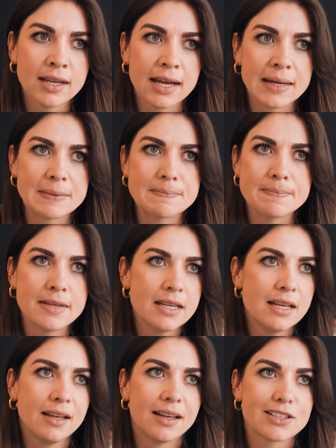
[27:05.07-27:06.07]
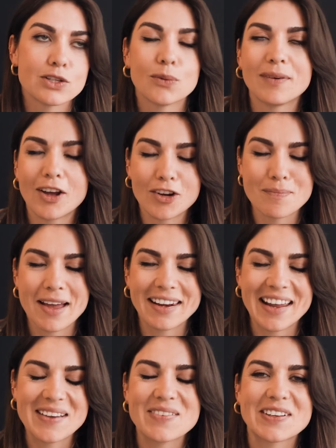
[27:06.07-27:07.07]
Um, it's normally on a
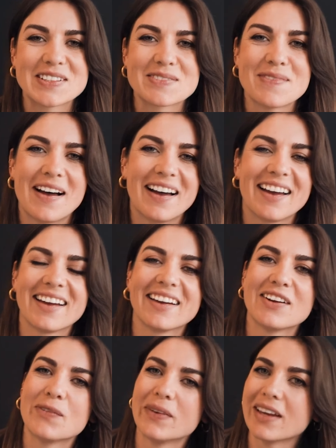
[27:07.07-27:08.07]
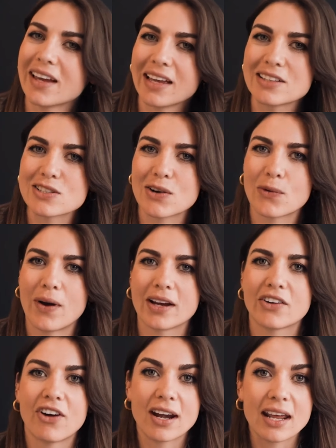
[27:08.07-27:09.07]
Monday because my weekends are
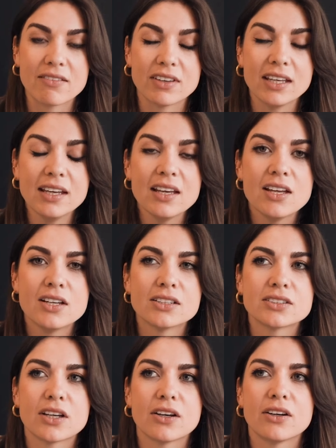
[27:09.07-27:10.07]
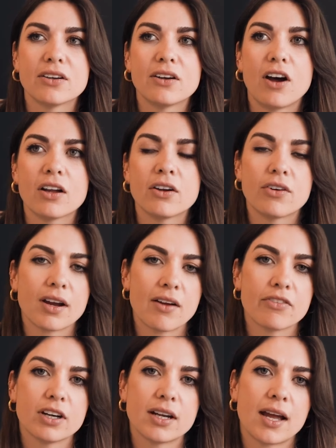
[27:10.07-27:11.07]
quite run heavy. So on a
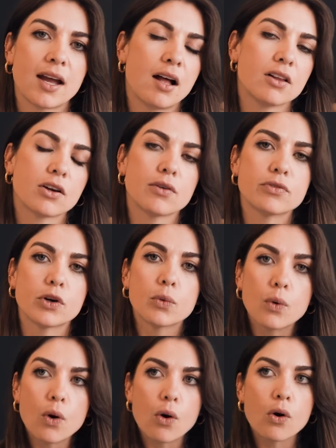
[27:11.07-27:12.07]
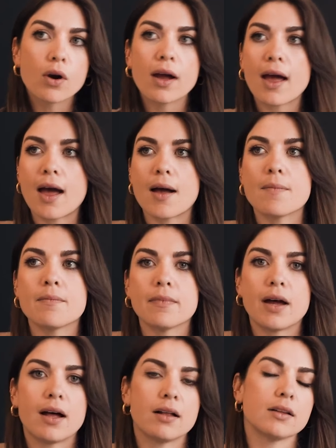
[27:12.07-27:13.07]
recovery day, I'll go for a walk.
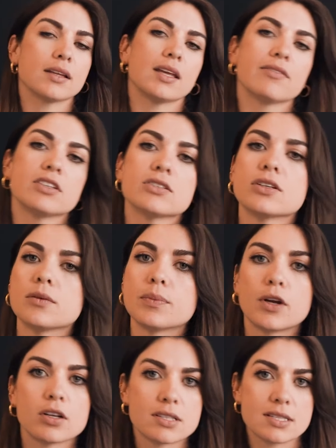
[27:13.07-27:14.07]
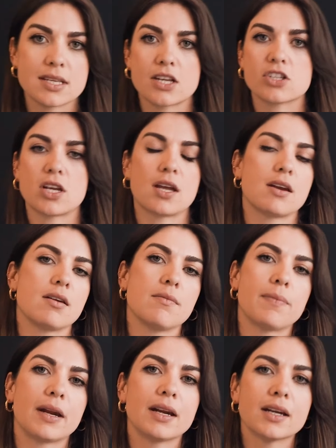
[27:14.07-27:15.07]
Um, I'll even do a Pilates session,
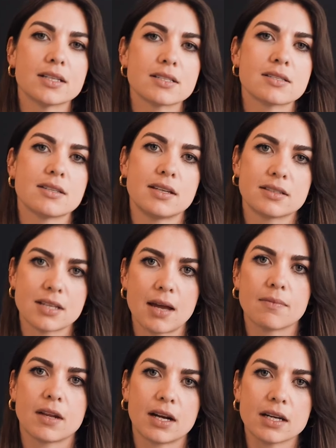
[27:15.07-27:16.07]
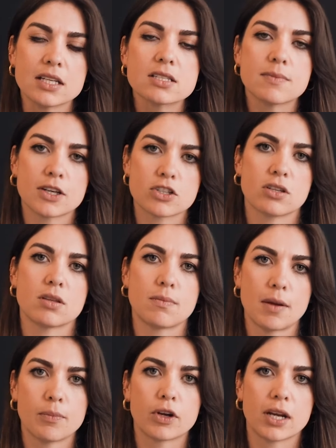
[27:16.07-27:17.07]
but it is a time that I need to make sure that
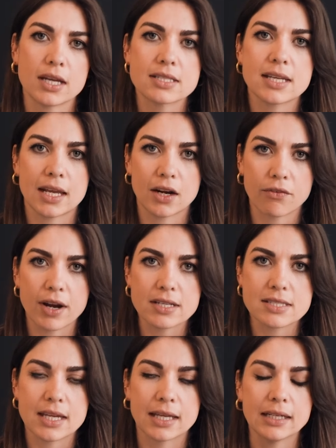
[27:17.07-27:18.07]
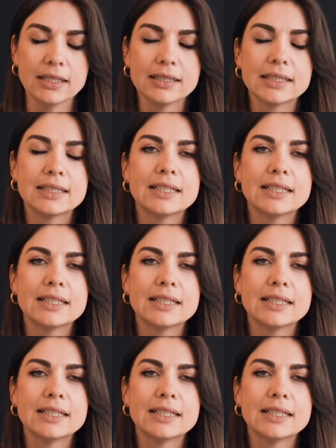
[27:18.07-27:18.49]
my body is getting rest in.